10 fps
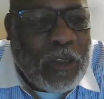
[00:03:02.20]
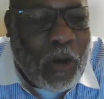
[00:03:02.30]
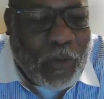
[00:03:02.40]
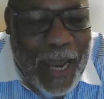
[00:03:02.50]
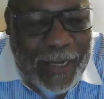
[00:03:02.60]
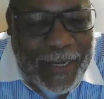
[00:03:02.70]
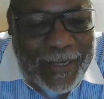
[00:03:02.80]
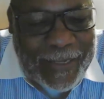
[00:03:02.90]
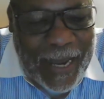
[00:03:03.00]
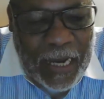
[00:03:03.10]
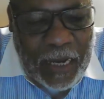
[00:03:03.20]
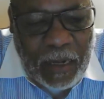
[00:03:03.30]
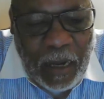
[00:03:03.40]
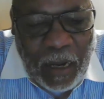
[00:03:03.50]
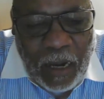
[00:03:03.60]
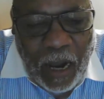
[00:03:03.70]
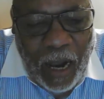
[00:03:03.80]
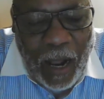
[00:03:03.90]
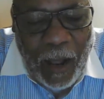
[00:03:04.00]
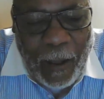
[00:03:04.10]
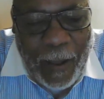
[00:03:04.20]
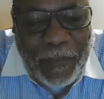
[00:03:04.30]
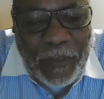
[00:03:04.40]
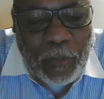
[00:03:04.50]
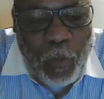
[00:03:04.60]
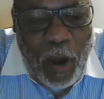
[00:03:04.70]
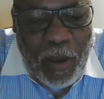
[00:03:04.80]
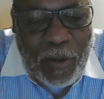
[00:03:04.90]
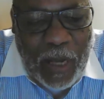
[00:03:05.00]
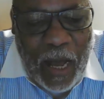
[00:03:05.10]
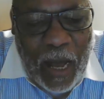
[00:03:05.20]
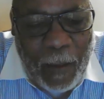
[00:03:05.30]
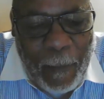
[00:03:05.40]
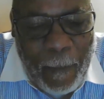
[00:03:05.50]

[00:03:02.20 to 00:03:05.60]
Tony had the second. Uh, at this point, uh,